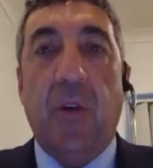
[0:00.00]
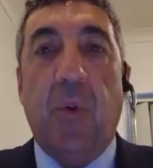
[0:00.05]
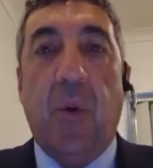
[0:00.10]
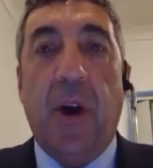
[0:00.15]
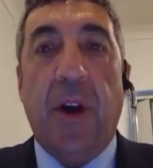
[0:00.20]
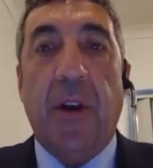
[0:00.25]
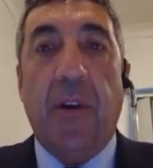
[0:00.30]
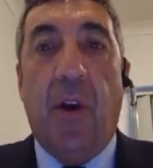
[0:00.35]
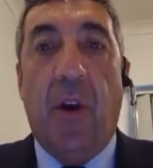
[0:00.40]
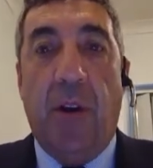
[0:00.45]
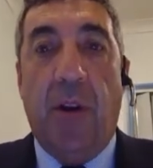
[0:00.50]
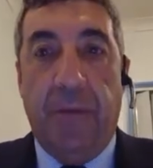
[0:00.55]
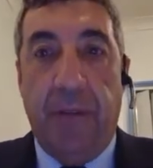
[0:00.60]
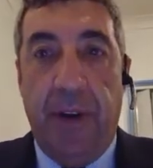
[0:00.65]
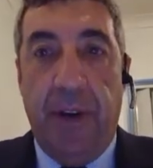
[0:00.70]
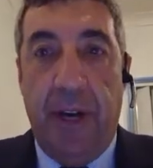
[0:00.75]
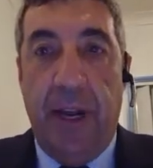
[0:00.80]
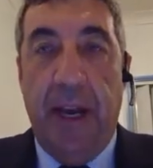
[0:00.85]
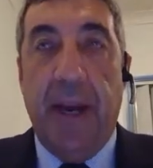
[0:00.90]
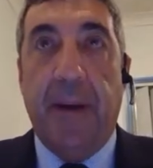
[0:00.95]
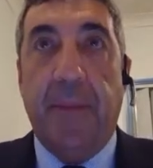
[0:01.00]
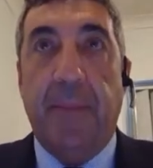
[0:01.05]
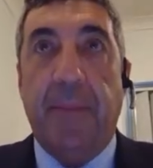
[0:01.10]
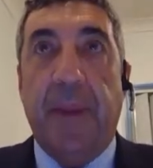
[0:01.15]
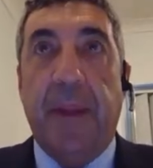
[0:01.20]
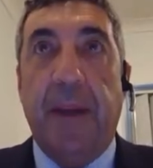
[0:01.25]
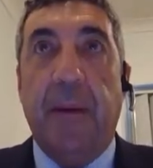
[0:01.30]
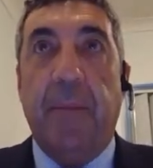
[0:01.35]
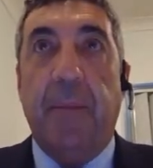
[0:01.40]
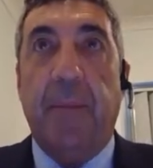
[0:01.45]
quite often now,
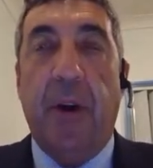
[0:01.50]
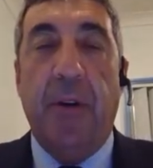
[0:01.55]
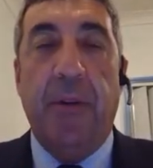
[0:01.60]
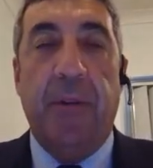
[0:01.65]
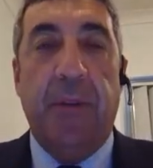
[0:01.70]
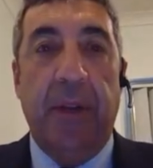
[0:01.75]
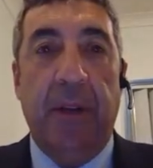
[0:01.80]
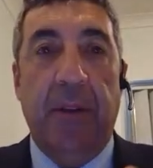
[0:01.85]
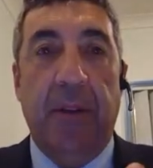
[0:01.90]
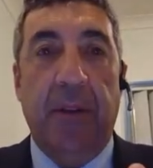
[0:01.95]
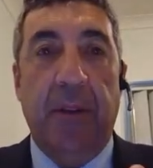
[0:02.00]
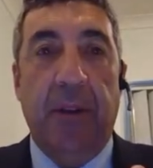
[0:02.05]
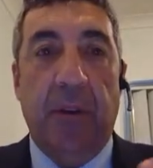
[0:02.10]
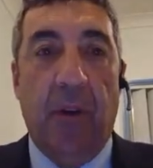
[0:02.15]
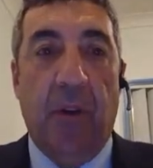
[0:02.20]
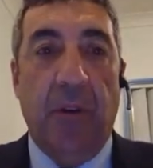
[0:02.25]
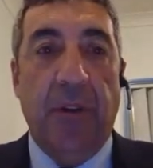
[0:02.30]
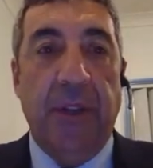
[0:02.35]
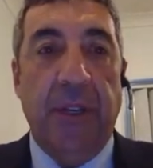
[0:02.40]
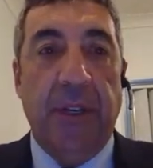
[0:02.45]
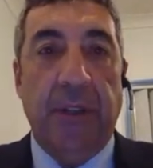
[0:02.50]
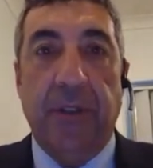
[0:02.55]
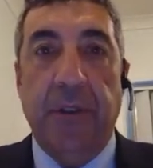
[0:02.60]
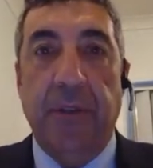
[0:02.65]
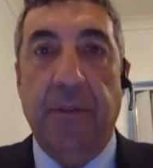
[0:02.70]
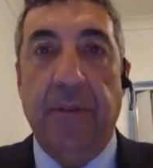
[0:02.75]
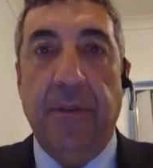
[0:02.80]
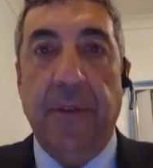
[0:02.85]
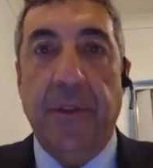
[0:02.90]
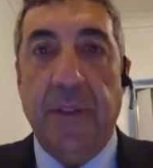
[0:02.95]
both in the context
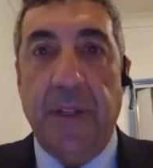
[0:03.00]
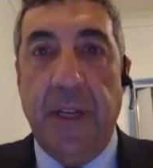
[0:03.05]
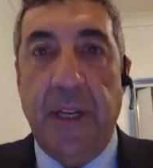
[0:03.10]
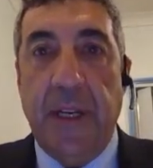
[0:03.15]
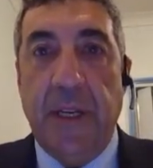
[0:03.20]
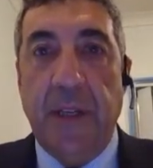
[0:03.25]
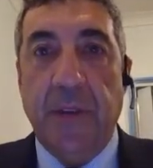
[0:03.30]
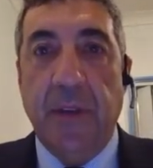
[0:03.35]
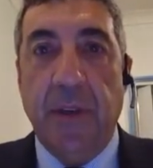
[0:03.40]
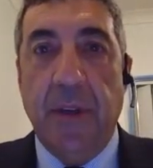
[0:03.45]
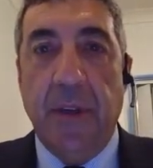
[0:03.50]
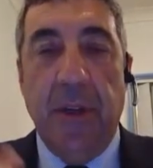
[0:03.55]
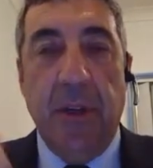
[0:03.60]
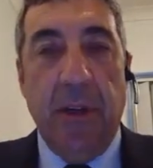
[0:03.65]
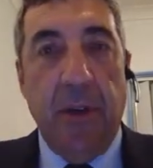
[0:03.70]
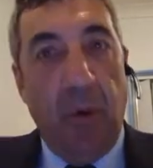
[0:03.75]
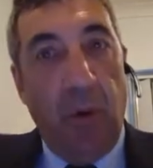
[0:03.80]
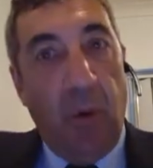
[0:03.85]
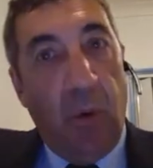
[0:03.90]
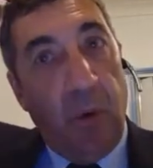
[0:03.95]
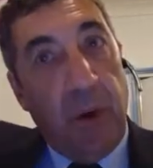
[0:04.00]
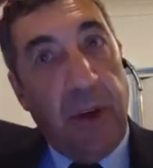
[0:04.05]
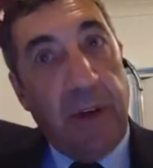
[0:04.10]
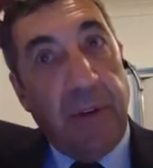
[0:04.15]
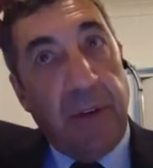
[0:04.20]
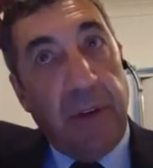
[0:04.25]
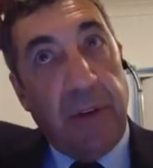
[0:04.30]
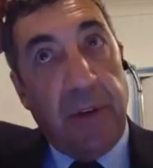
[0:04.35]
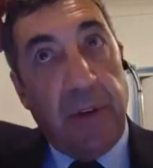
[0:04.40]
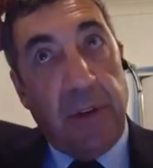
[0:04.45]
of cities or
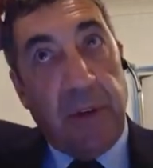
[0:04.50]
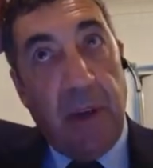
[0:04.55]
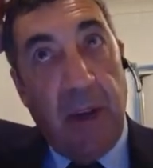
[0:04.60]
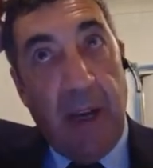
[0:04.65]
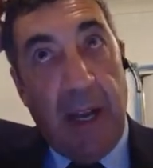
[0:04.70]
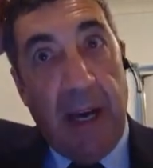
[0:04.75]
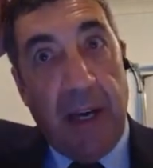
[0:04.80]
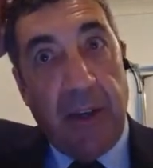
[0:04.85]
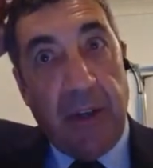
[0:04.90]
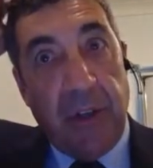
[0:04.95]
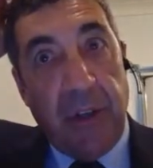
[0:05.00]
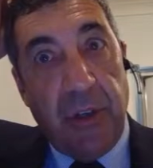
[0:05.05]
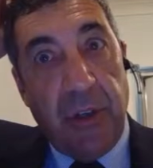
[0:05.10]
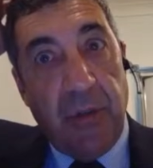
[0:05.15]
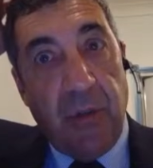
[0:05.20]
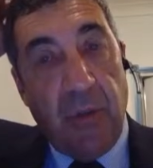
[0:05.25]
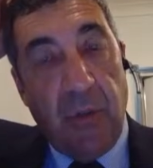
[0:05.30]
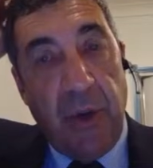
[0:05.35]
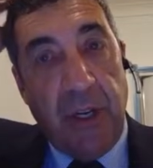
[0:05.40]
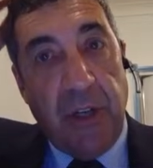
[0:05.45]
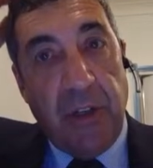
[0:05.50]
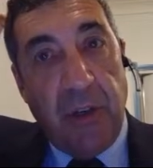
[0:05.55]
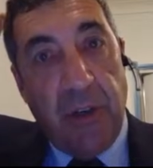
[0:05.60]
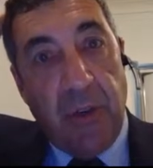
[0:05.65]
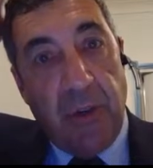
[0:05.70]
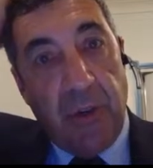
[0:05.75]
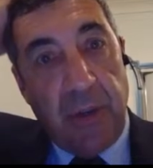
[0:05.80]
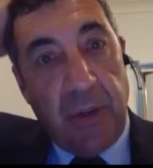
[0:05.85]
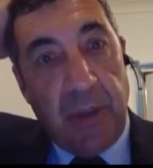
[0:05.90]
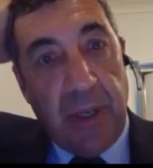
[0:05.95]
even larger
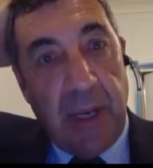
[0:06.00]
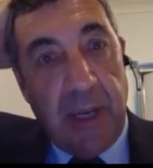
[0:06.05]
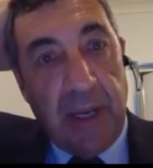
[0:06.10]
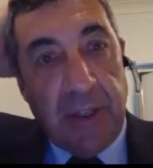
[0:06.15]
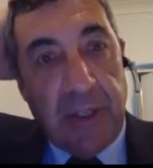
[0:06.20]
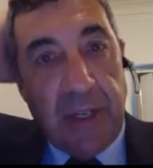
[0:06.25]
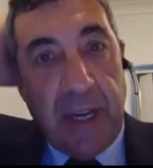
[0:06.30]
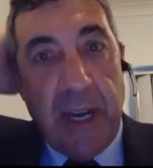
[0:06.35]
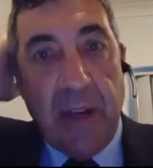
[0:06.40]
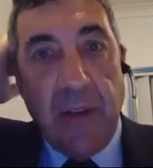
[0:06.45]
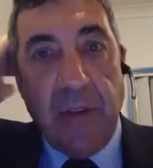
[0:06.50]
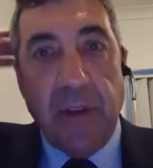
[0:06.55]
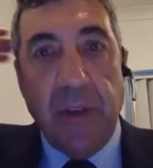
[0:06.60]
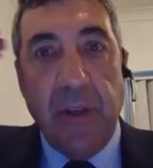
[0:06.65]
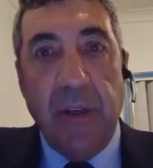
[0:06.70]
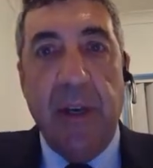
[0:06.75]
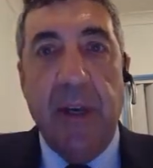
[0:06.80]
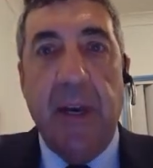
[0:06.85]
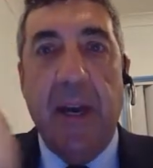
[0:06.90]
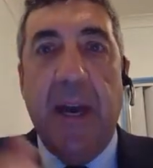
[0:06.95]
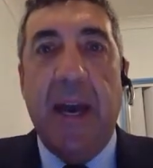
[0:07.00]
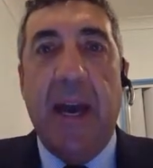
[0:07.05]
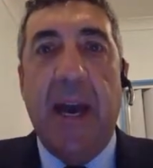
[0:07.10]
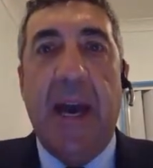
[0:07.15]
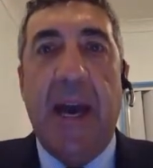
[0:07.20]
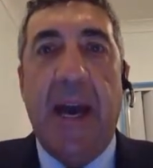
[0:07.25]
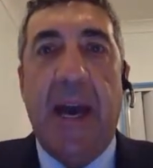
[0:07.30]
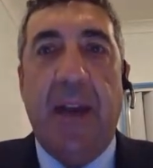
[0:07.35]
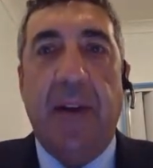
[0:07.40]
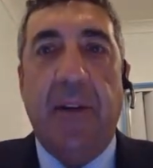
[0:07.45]
regional towns,
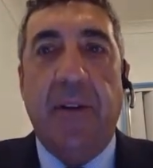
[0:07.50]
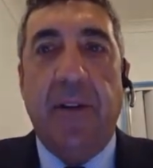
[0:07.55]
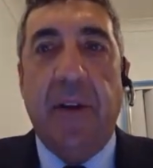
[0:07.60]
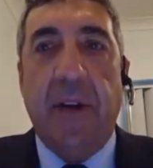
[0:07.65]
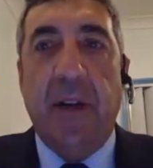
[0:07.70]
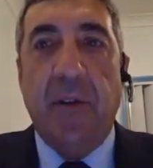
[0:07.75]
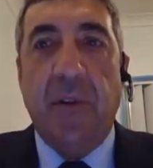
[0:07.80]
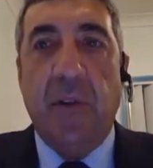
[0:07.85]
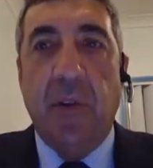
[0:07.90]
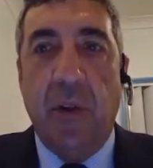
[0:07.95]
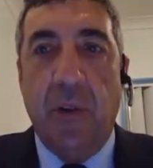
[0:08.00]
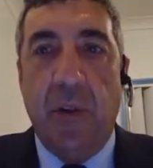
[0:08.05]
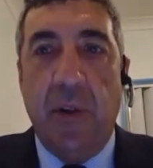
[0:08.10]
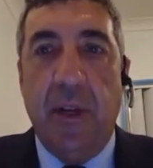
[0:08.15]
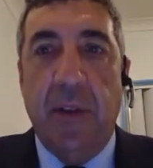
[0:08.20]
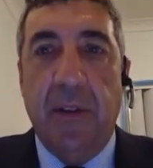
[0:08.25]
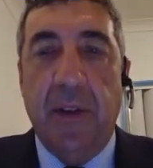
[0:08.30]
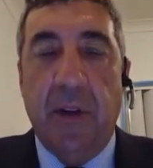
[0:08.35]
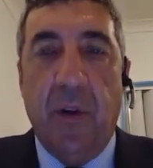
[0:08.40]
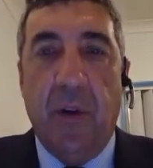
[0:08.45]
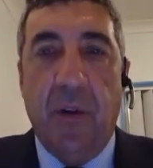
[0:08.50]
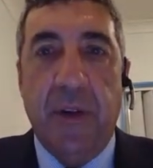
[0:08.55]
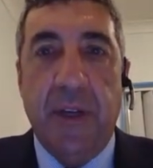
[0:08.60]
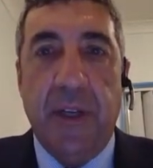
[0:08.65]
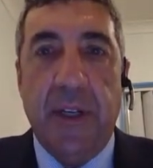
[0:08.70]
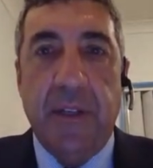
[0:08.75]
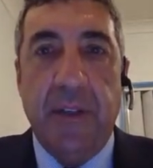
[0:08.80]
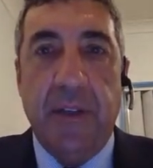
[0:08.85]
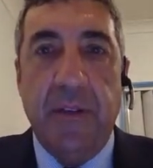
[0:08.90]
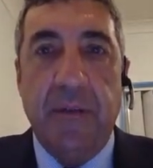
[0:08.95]
and certainly in the
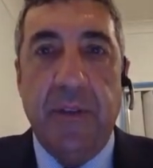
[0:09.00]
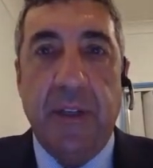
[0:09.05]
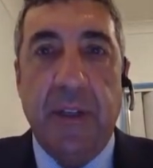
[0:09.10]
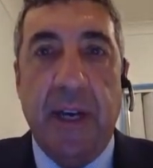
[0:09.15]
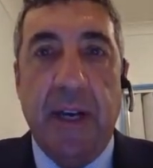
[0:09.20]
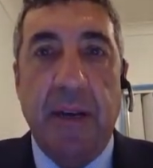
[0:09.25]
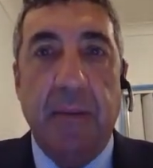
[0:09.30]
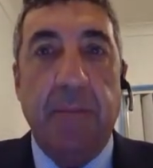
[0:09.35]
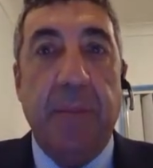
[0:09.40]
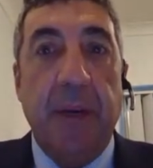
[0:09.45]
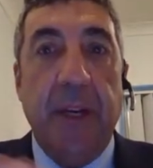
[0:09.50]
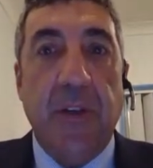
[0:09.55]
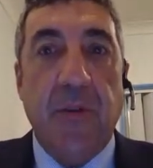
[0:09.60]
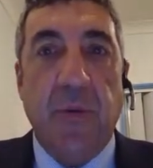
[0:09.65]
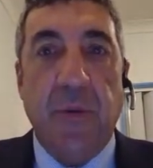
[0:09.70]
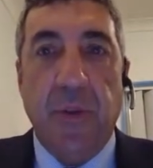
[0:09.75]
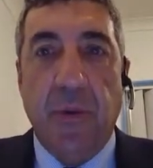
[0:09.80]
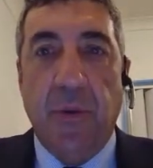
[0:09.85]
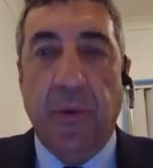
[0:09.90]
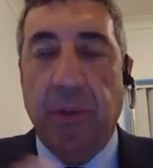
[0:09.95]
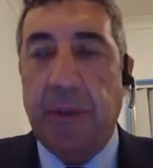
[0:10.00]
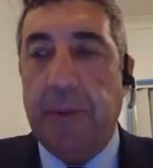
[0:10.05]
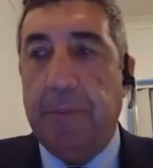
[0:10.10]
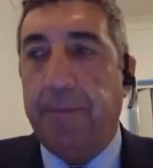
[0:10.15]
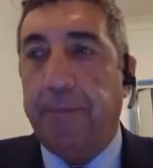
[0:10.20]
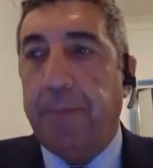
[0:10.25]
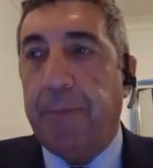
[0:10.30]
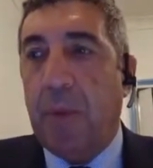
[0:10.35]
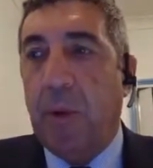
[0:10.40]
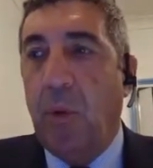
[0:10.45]
context of, say, beach resorts
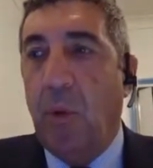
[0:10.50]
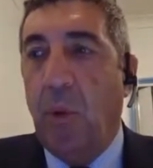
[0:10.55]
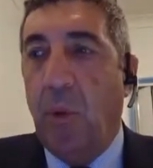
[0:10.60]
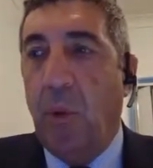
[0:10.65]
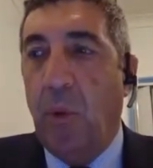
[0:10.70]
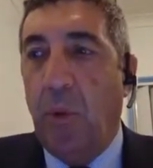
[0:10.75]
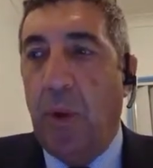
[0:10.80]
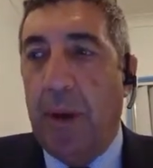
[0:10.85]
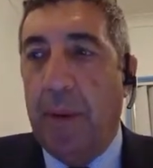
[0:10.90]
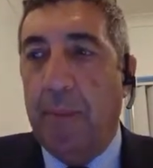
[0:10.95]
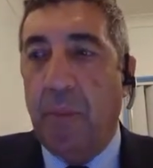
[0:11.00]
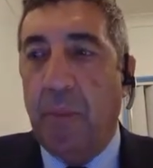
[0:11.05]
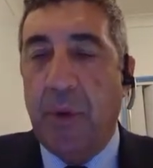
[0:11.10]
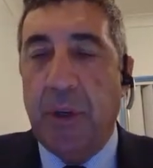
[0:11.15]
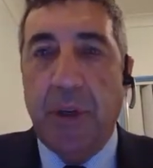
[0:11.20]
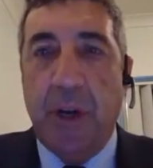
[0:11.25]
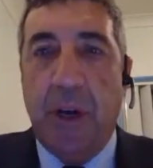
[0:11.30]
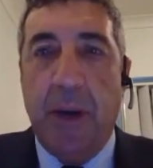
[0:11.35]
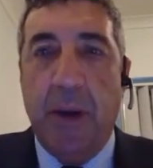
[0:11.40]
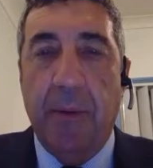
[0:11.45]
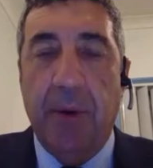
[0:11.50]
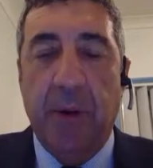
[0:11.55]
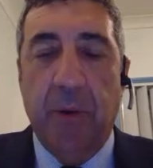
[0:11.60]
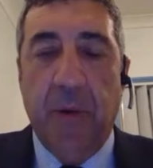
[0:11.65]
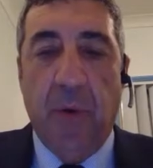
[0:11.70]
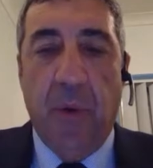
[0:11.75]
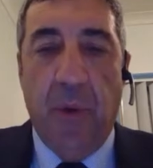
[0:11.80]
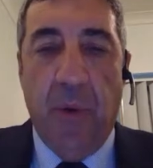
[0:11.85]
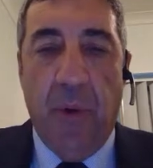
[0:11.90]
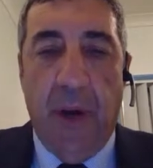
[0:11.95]
or a
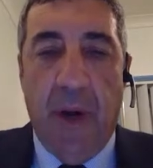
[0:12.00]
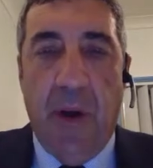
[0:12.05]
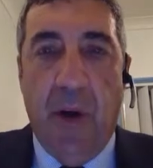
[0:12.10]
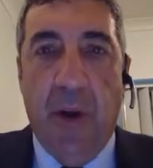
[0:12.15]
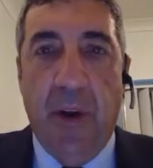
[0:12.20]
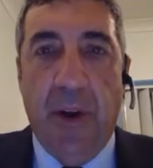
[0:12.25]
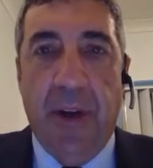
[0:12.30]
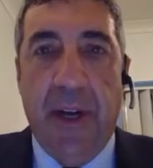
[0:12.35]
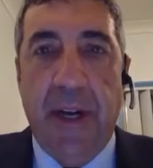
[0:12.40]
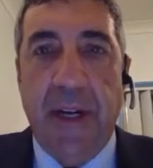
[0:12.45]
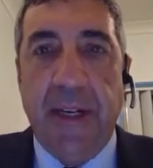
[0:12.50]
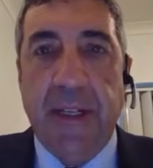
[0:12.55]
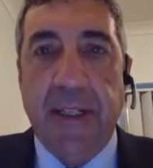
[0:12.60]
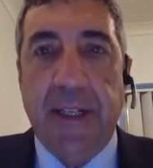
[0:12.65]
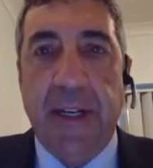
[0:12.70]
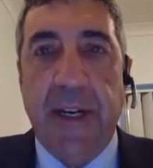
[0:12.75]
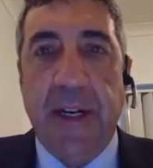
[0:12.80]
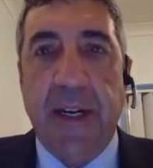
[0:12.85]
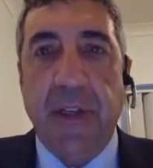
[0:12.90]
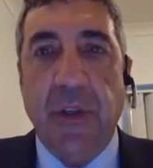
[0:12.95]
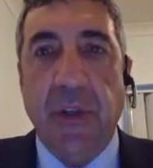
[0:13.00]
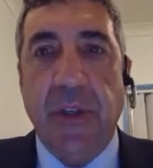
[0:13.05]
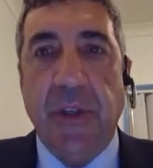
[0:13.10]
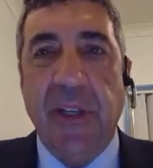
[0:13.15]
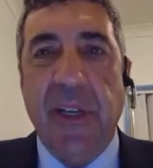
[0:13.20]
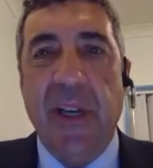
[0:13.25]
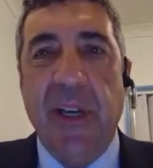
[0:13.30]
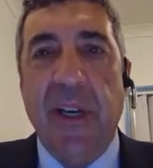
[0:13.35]
holiday destination.